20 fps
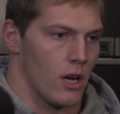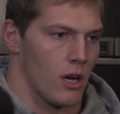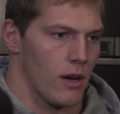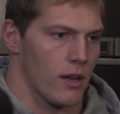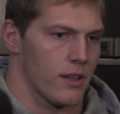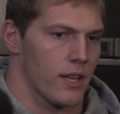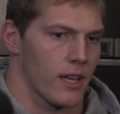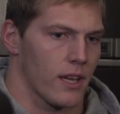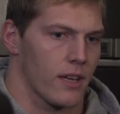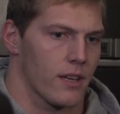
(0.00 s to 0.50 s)

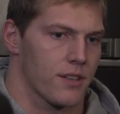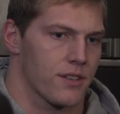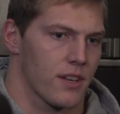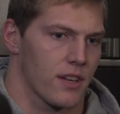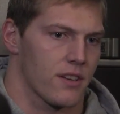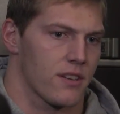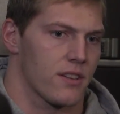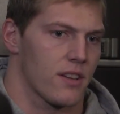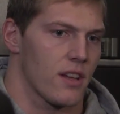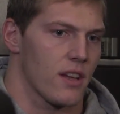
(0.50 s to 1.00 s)
I think
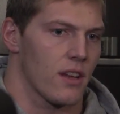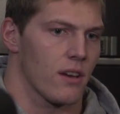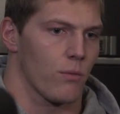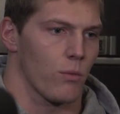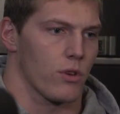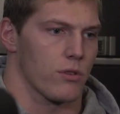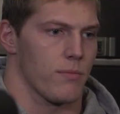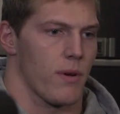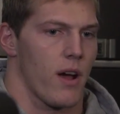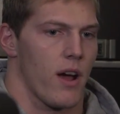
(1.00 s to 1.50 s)

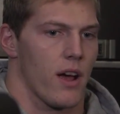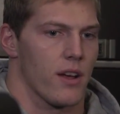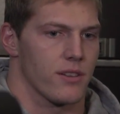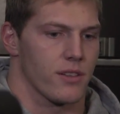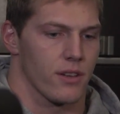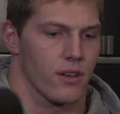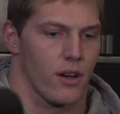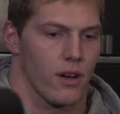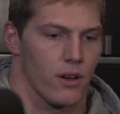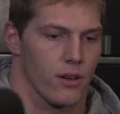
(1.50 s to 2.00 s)
16 was my
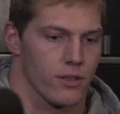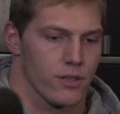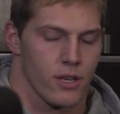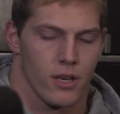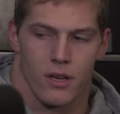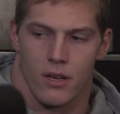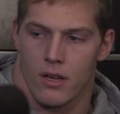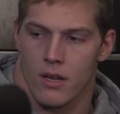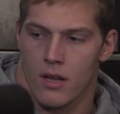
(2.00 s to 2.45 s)
highest in college.